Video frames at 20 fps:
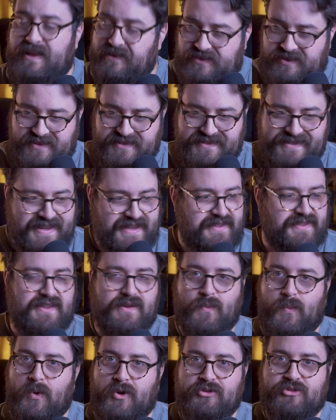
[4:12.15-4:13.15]
It's a
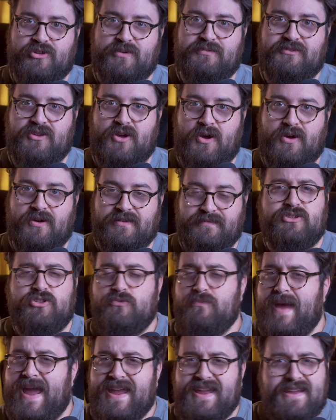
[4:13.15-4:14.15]
decent worship song.
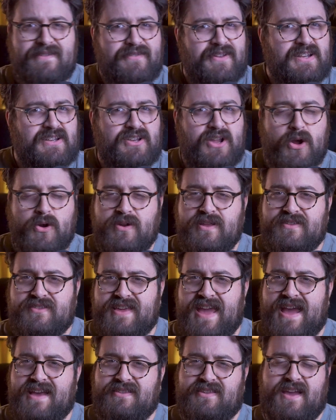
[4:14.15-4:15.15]
You may even notice
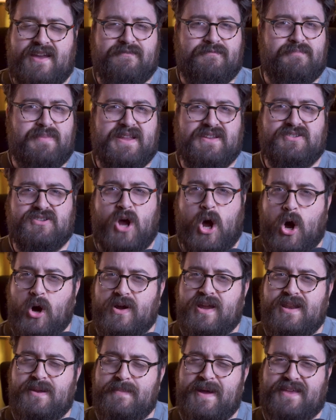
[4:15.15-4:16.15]
as I've been
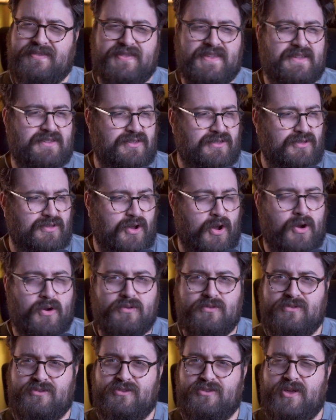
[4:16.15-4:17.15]
talking about these
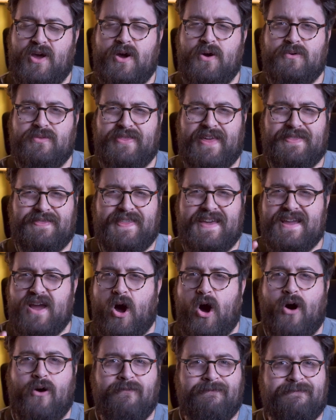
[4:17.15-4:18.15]
songs, though, that they
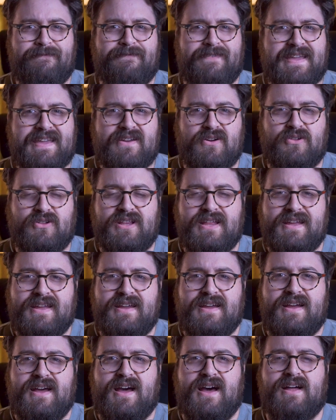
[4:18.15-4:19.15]
all feel
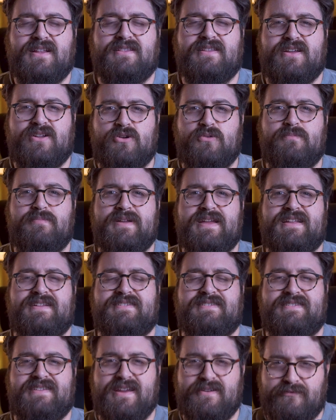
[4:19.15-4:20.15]
a little
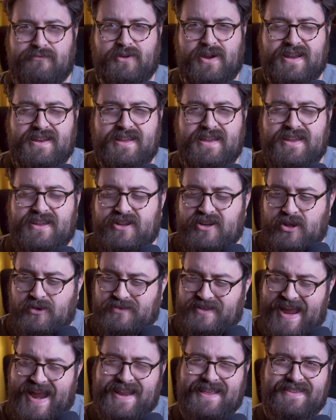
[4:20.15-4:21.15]
bit different. You know,
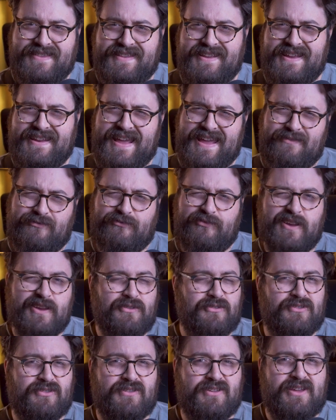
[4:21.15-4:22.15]
Daddy's DNA
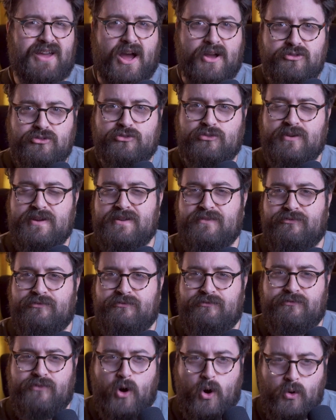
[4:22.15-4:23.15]
feels country
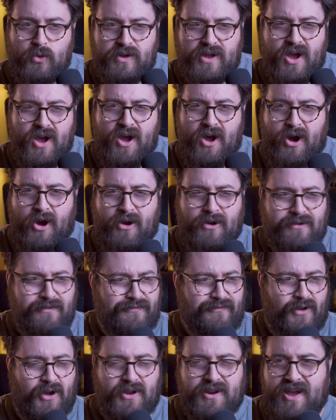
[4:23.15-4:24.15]
folk. Hard
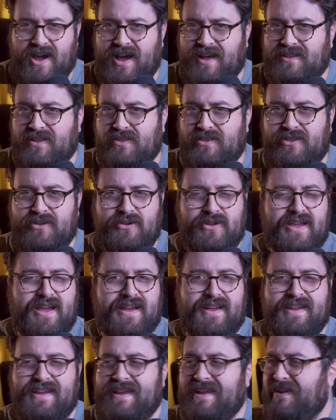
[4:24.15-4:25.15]
Fought
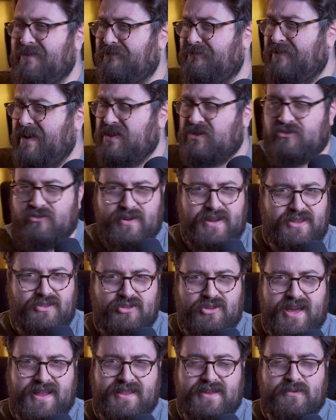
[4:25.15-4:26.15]
Hallelujah featuring
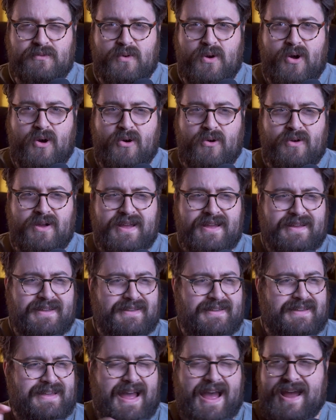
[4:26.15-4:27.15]
Jelly Roll,
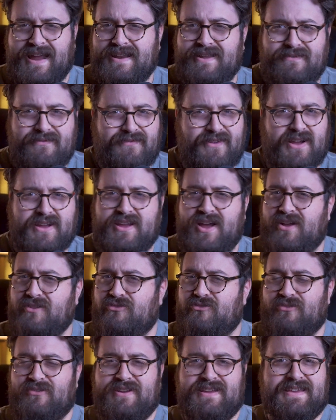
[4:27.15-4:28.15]
kind of a
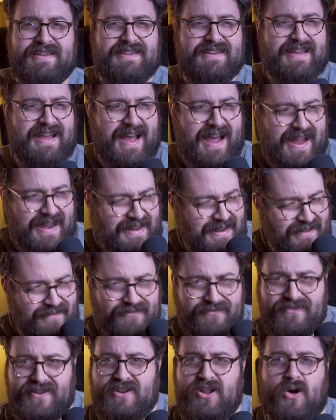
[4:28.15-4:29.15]
country, kind
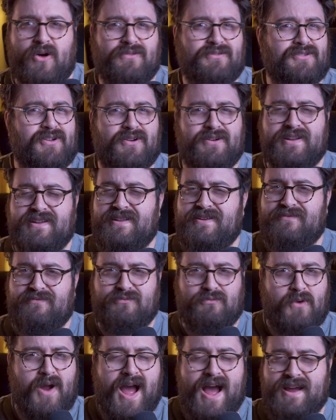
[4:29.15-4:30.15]
of an
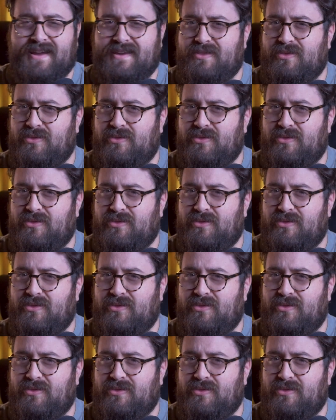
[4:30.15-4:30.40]
alternative rock